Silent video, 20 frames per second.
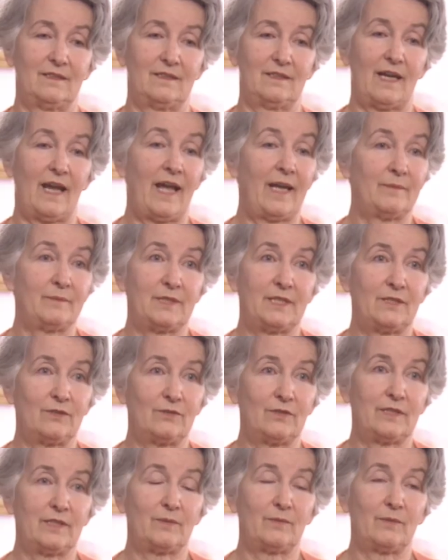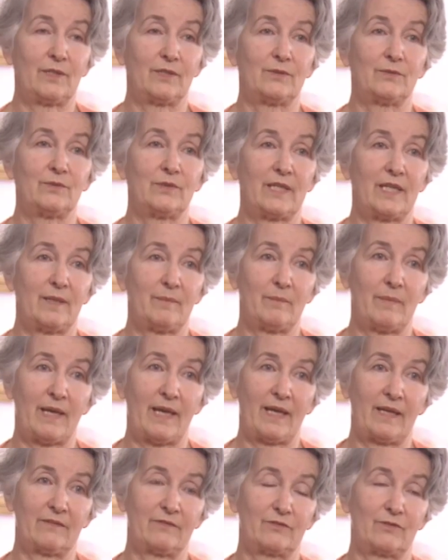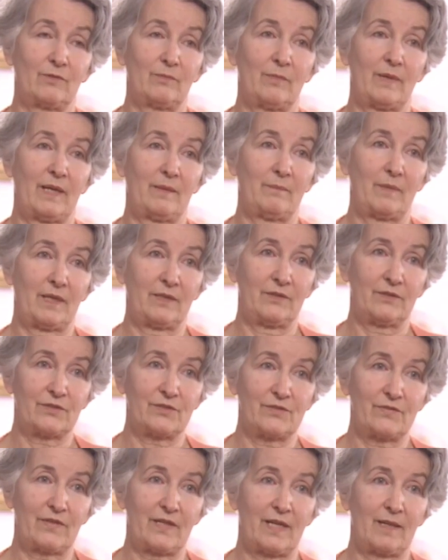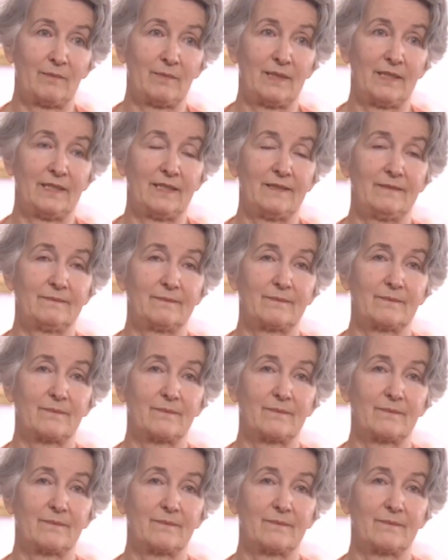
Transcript: I'm the only one who came back from my mother's family,